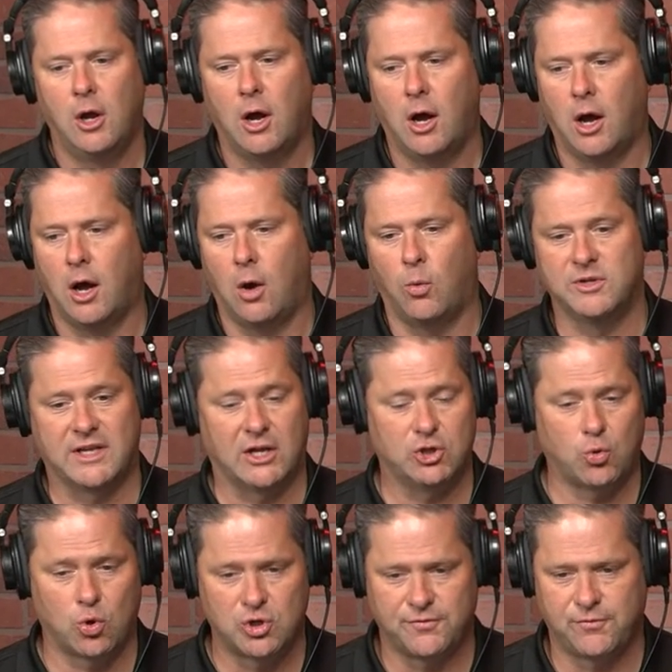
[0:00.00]
was at
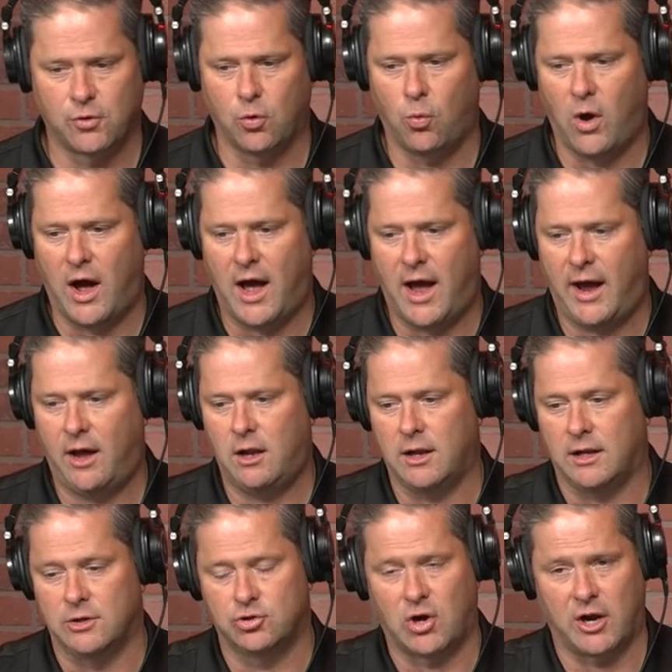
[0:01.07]
Georgia for a while
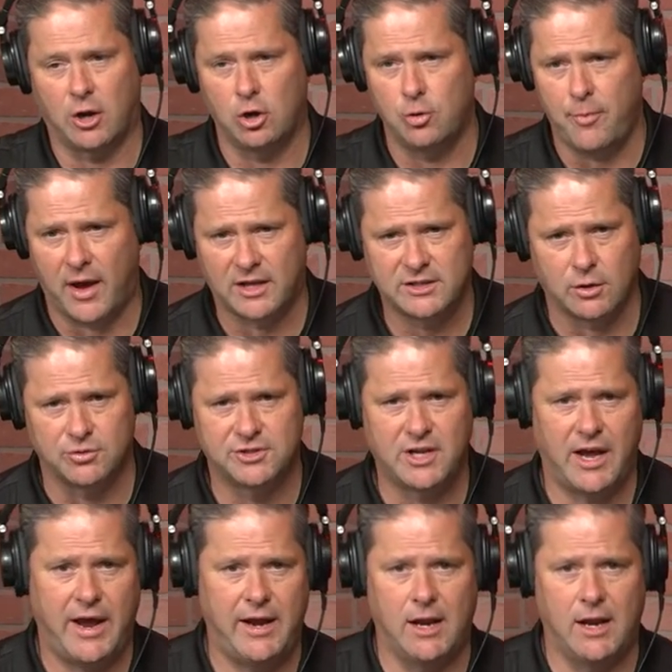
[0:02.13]
and tried to go to New Mexico State,